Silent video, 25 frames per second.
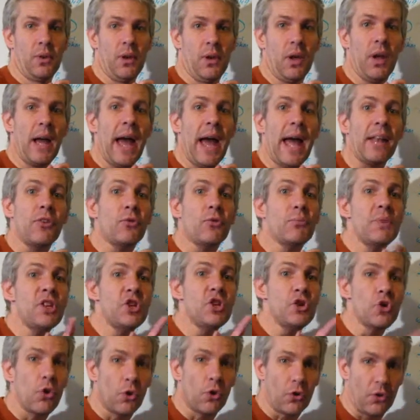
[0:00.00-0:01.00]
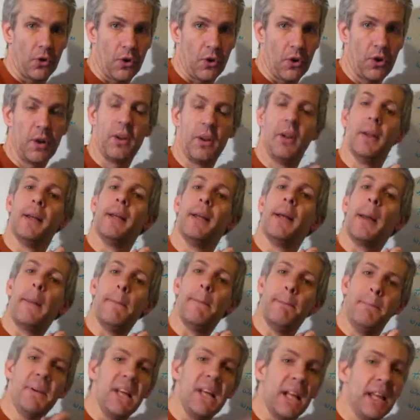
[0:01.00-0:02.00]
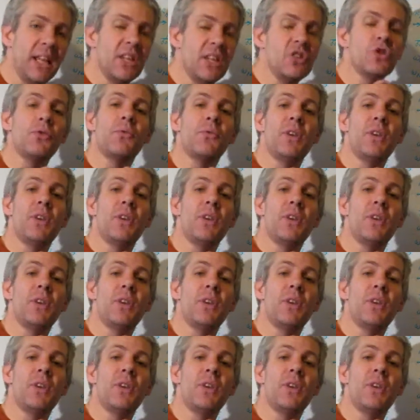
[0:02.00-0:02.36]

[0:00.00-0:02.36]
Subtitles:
had to be shorter billions